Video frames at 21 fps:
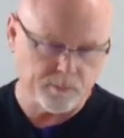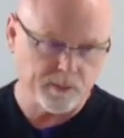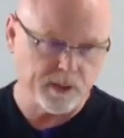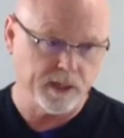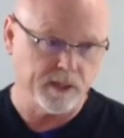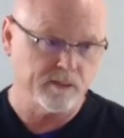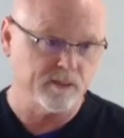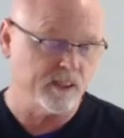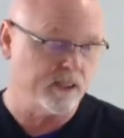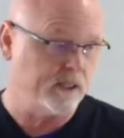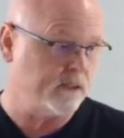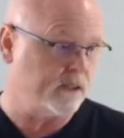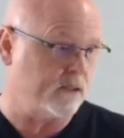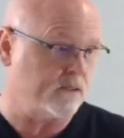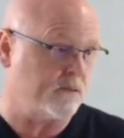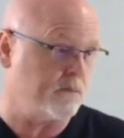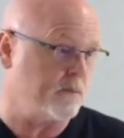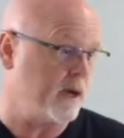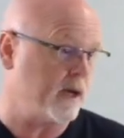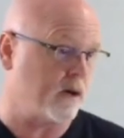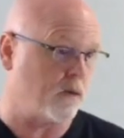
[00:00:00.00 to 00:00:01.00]
beds, and it
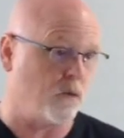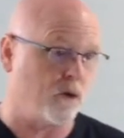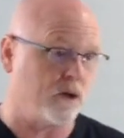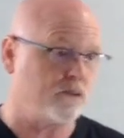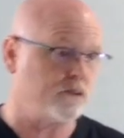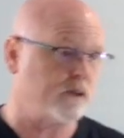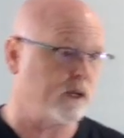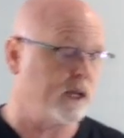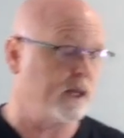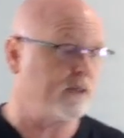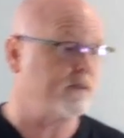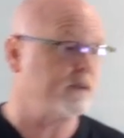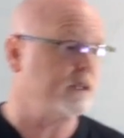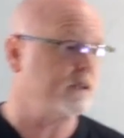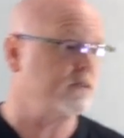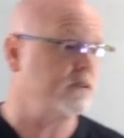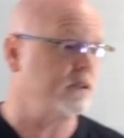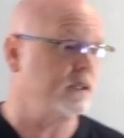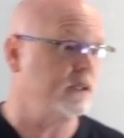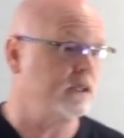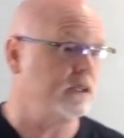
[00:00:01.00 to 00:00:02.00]
doesn't matter what your
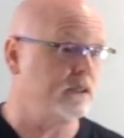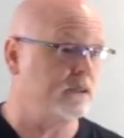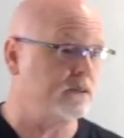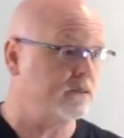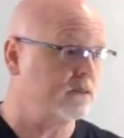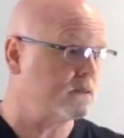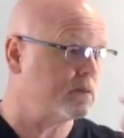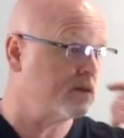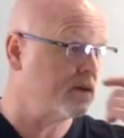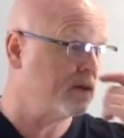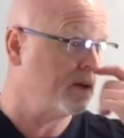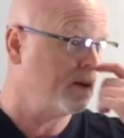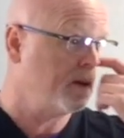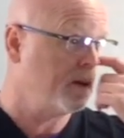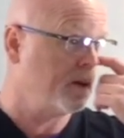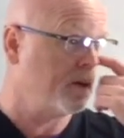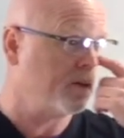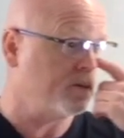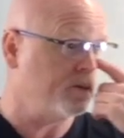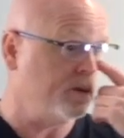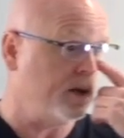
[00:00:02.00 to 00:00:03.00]
ethnicity is.
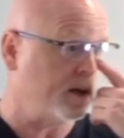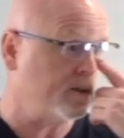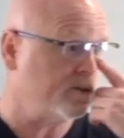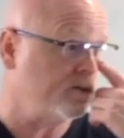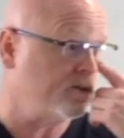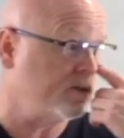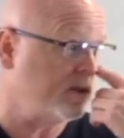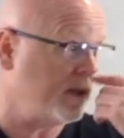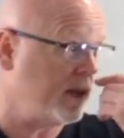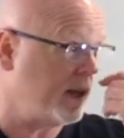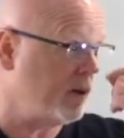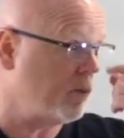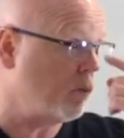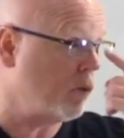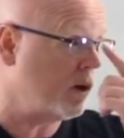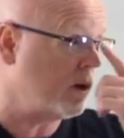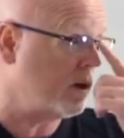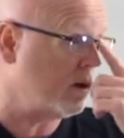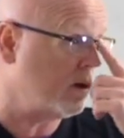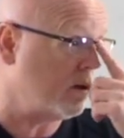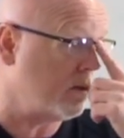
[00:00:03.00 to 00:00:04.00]
You oxygenate him
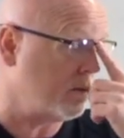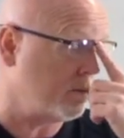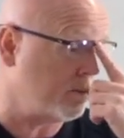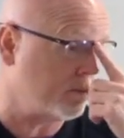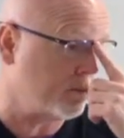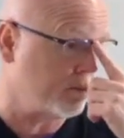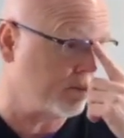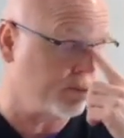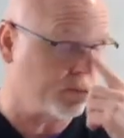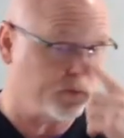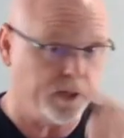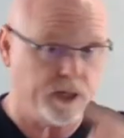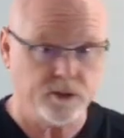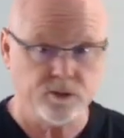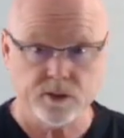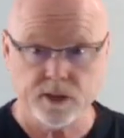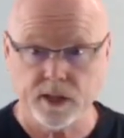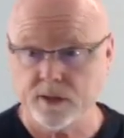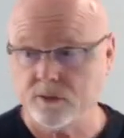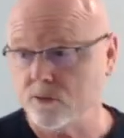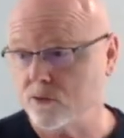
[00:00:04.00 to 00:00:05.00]
well, the
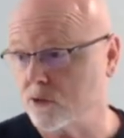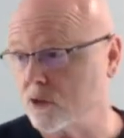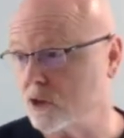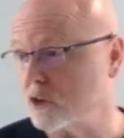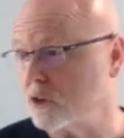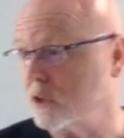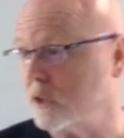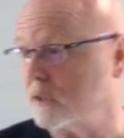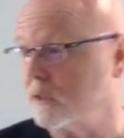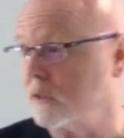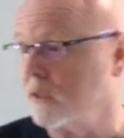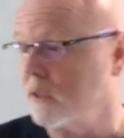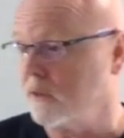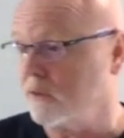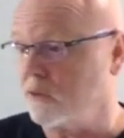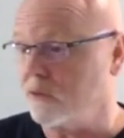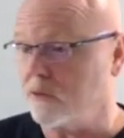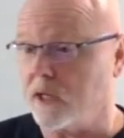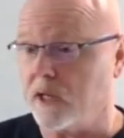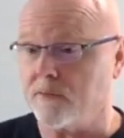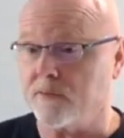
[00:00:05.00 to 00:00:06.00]
H&H is good.
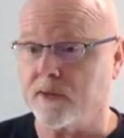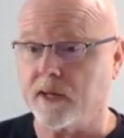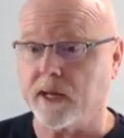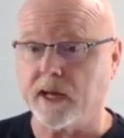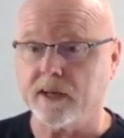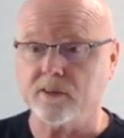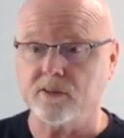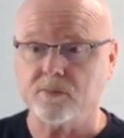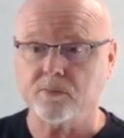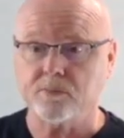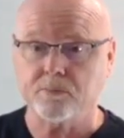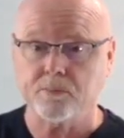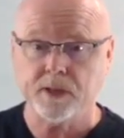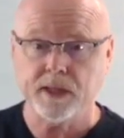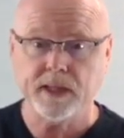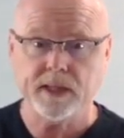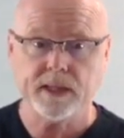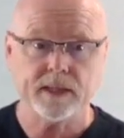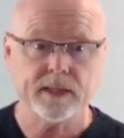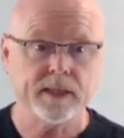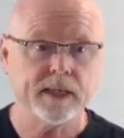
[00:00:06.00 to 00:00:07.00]
You're going to have nice
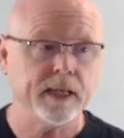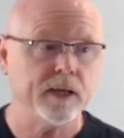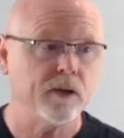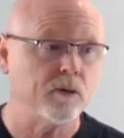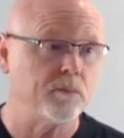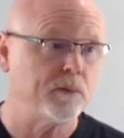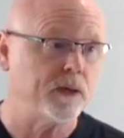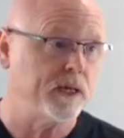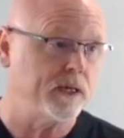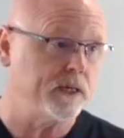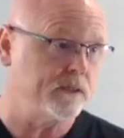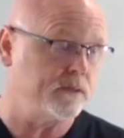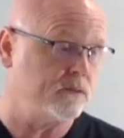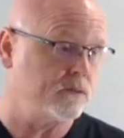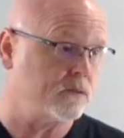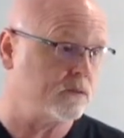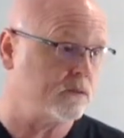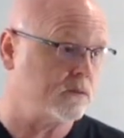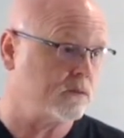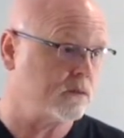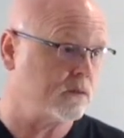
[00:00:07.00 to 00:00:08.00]
pink nail
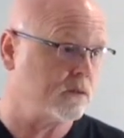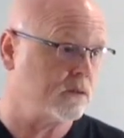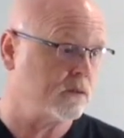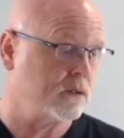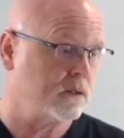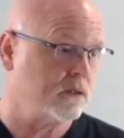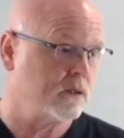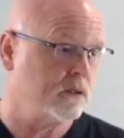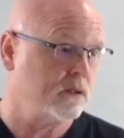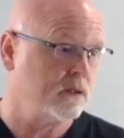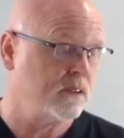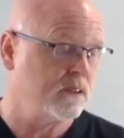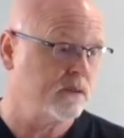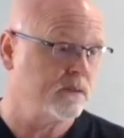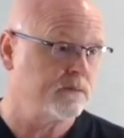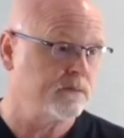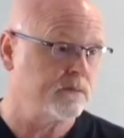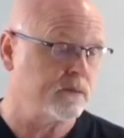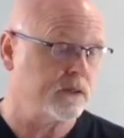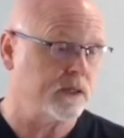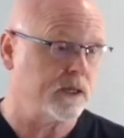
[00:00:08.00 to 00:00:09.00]
beds.
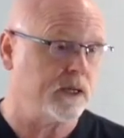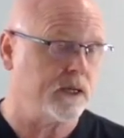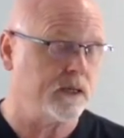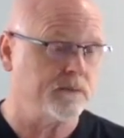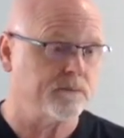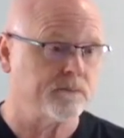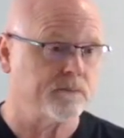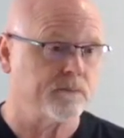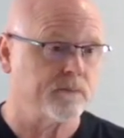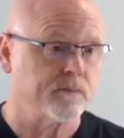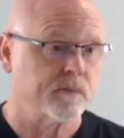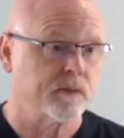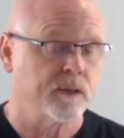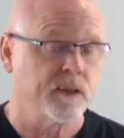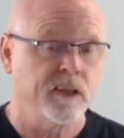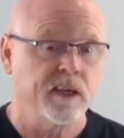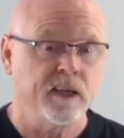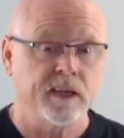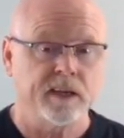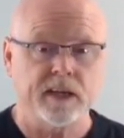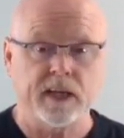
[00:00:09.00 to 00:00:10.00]
Okay?
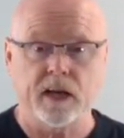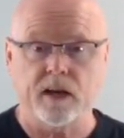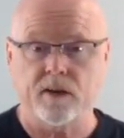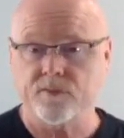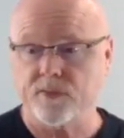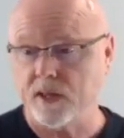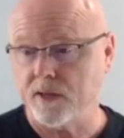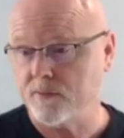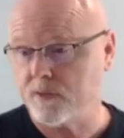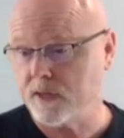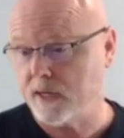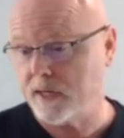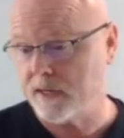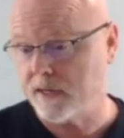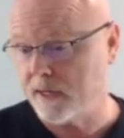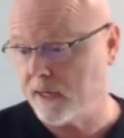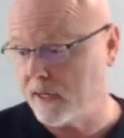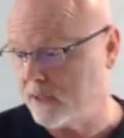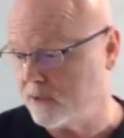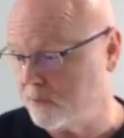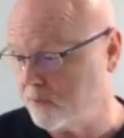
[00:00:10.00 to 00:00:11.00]
Now, if they've got a
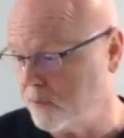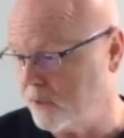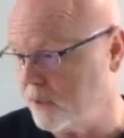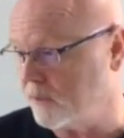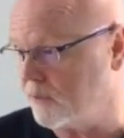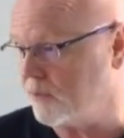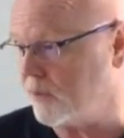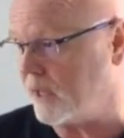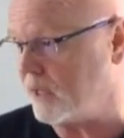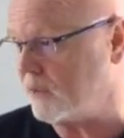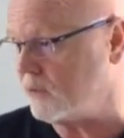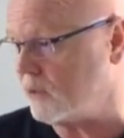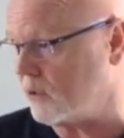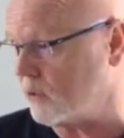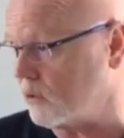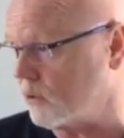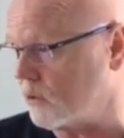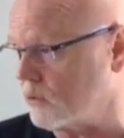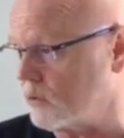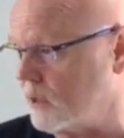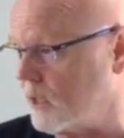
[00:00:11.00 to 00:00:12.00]
nice big fancy
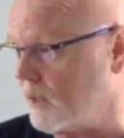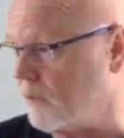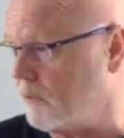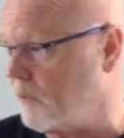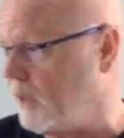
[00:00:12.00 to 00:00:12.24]
Earl Scheib